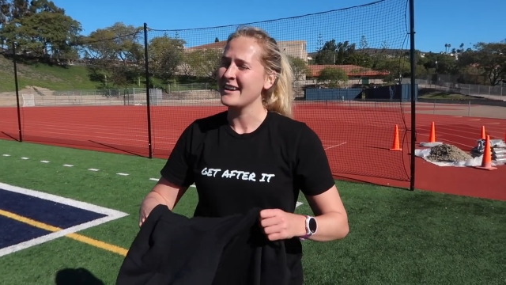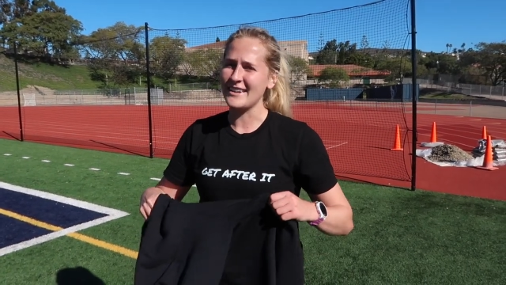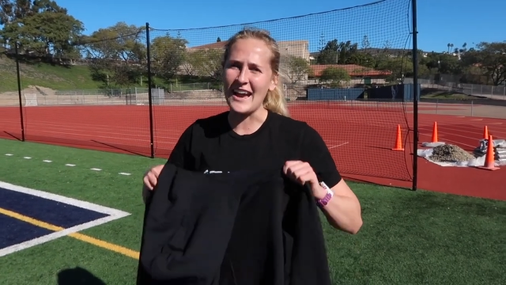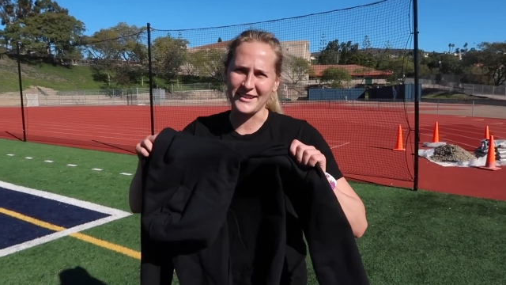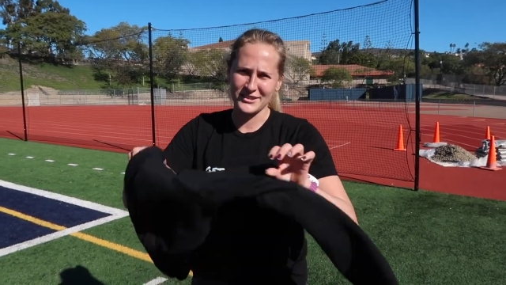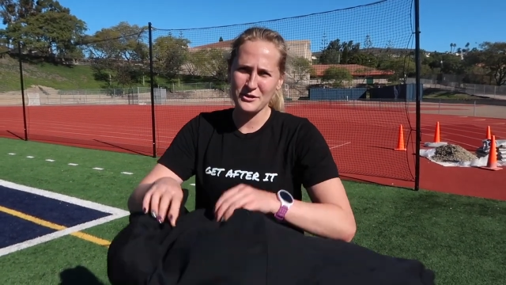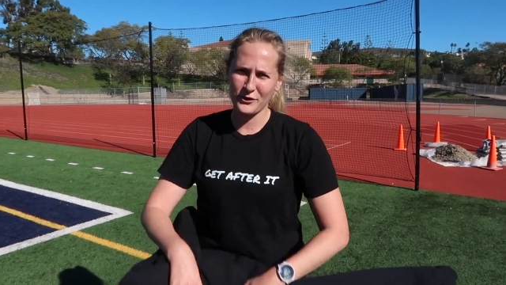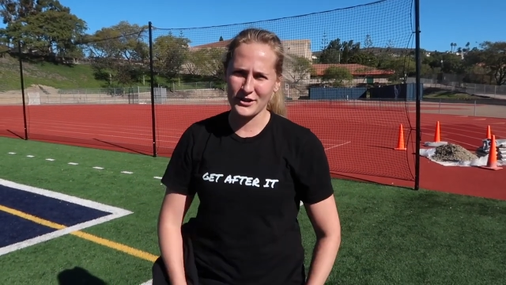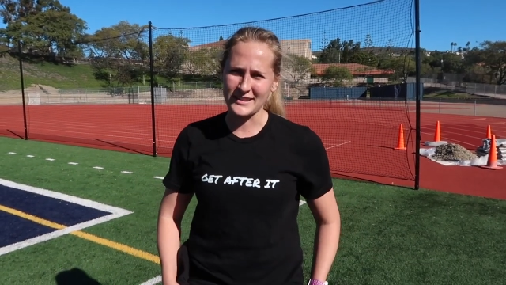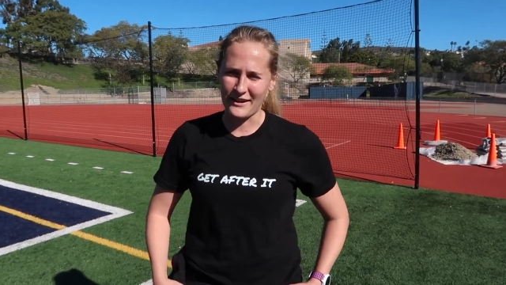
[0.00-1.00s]
Yes,
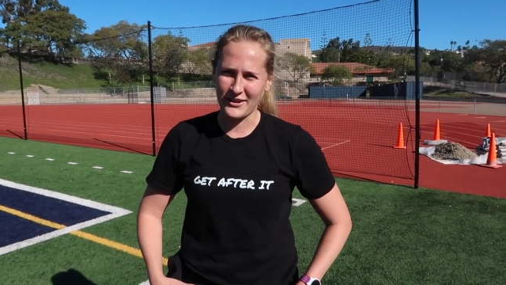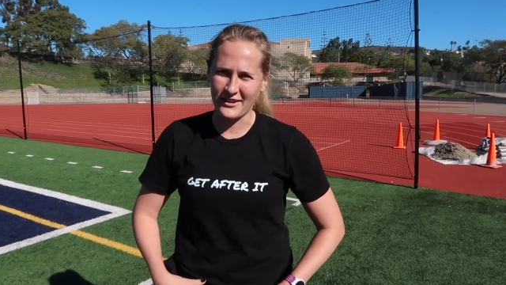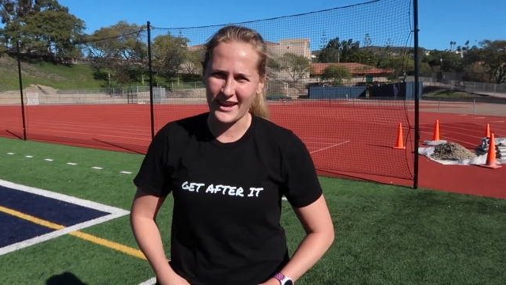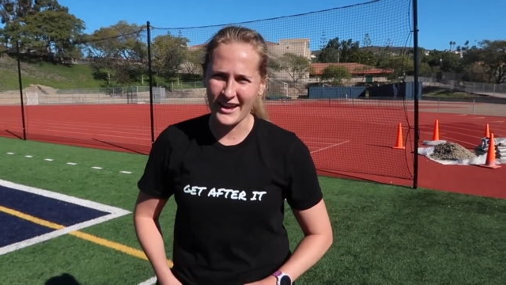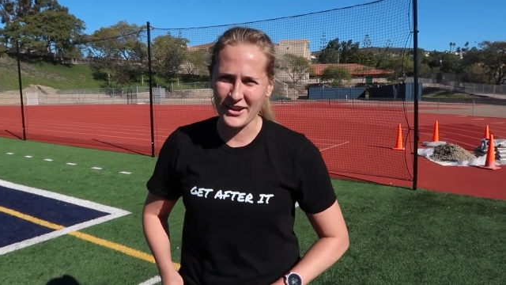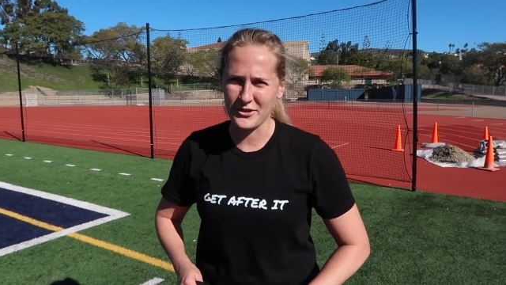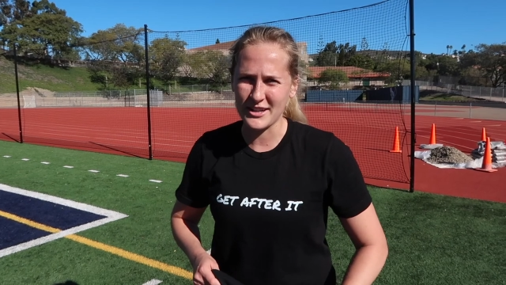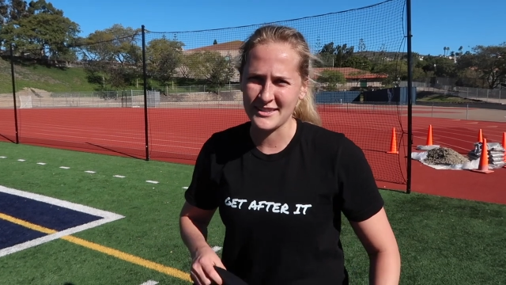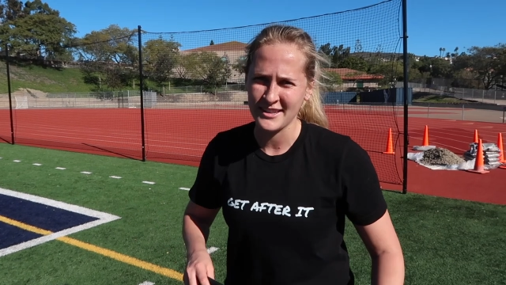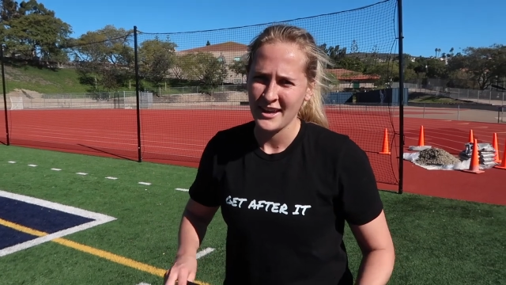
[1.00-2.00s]
247 on the
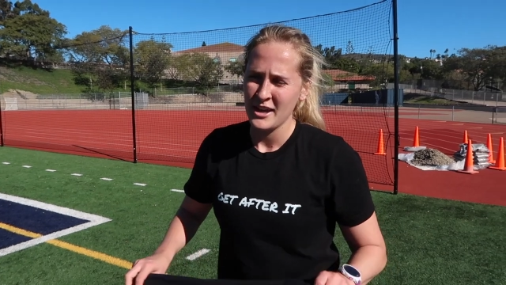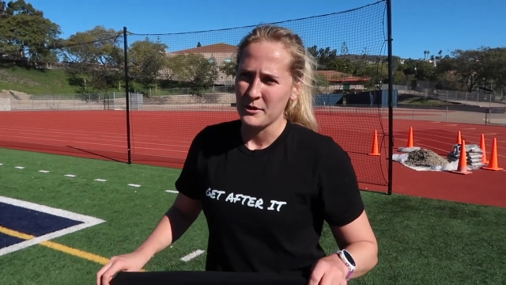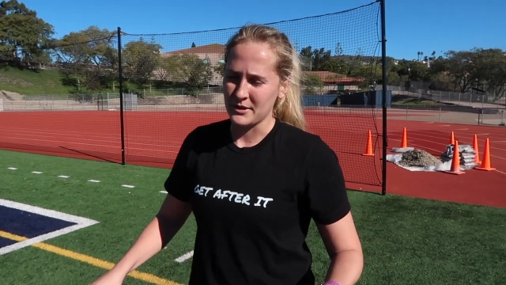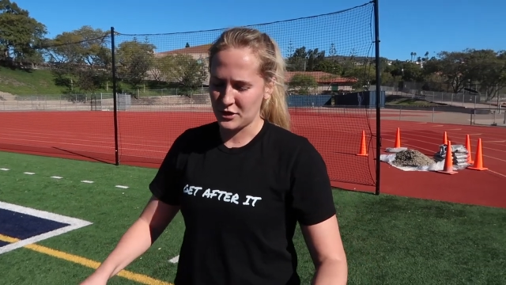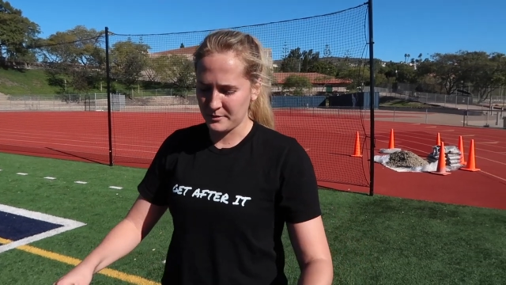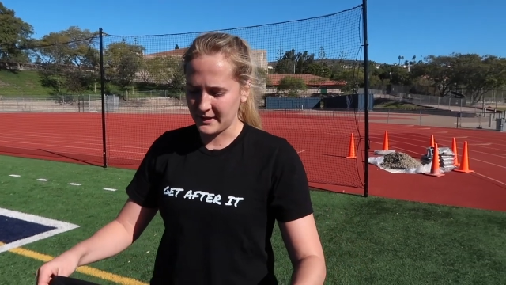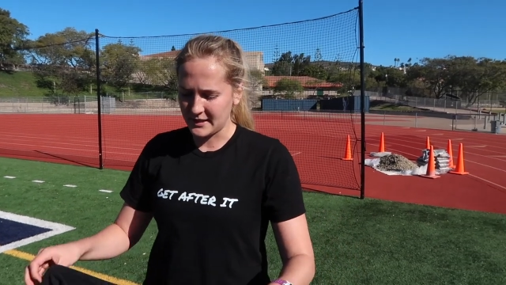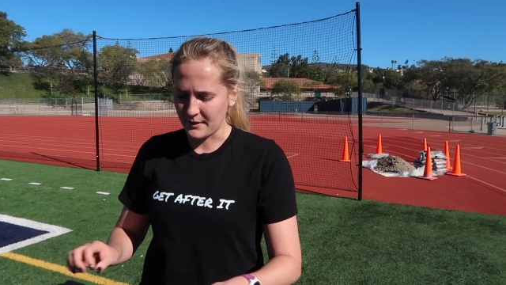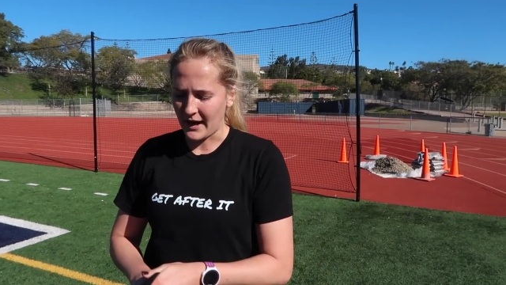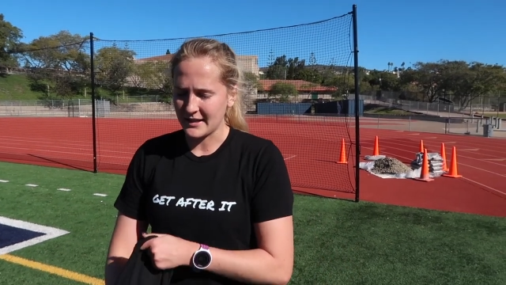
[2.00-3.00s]
800s with 2
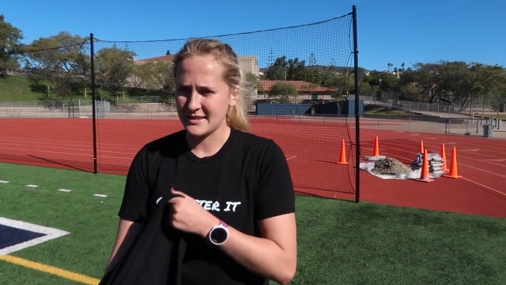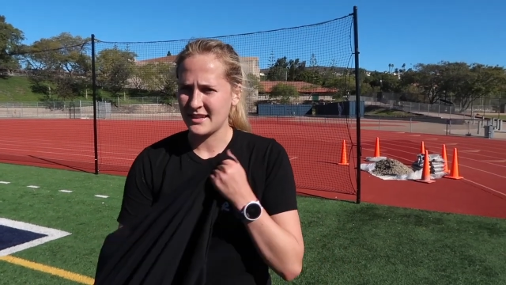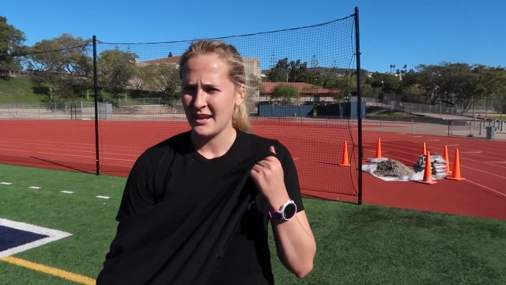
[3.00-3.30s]
minutes rest.